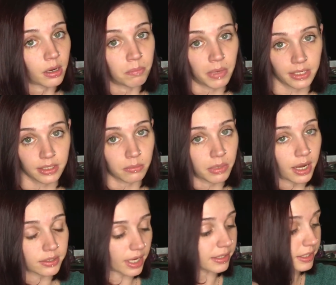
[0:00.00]
amazing
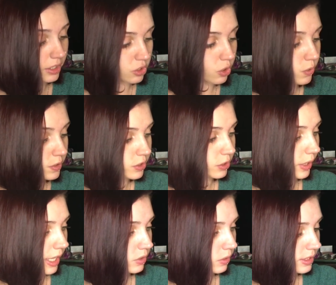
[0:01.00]
box. I did show this to you
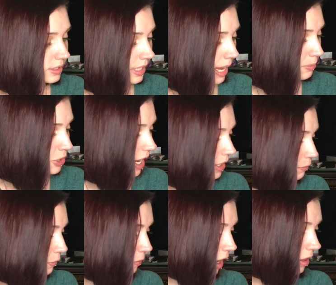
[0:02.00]
guys on Snapchat
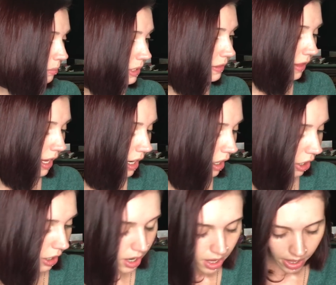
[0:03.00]
if you follow me
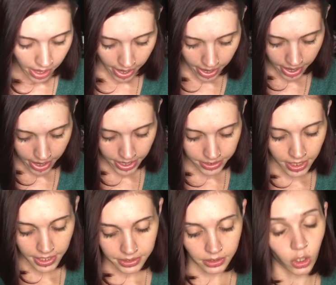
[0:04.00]
there. And
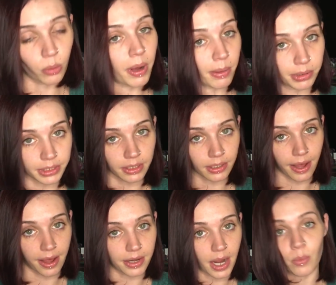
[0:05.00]
I did go public
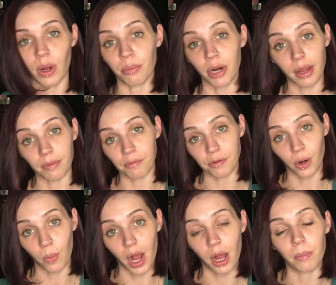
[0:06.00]
again. I went private for
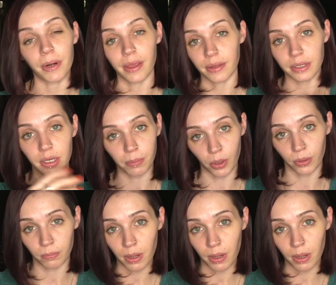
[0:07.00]
a while, but I ended up going